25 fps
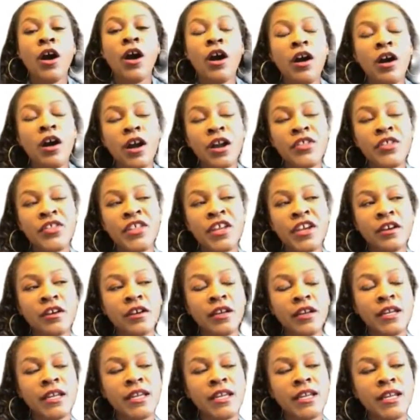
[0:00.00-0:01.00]
Are
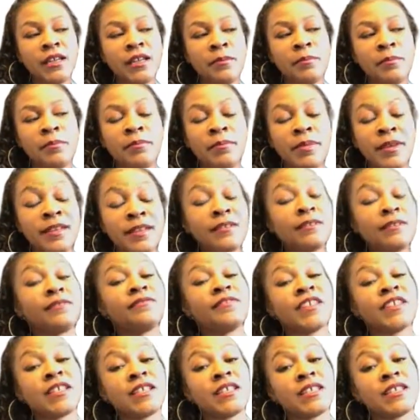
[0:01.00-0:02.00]
there any
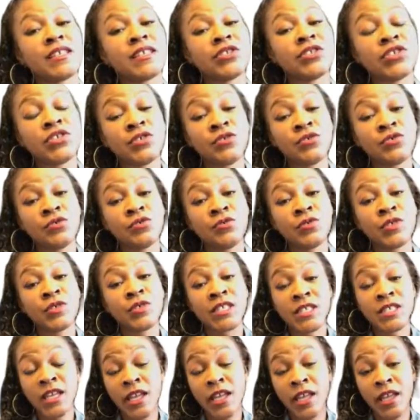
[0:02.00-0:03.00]
benefits to
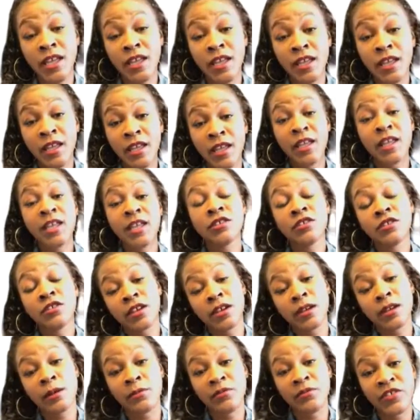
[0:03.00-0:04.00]
staying in your
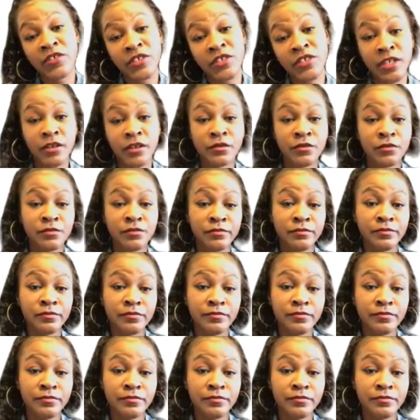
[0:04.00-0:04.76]
comfort zone?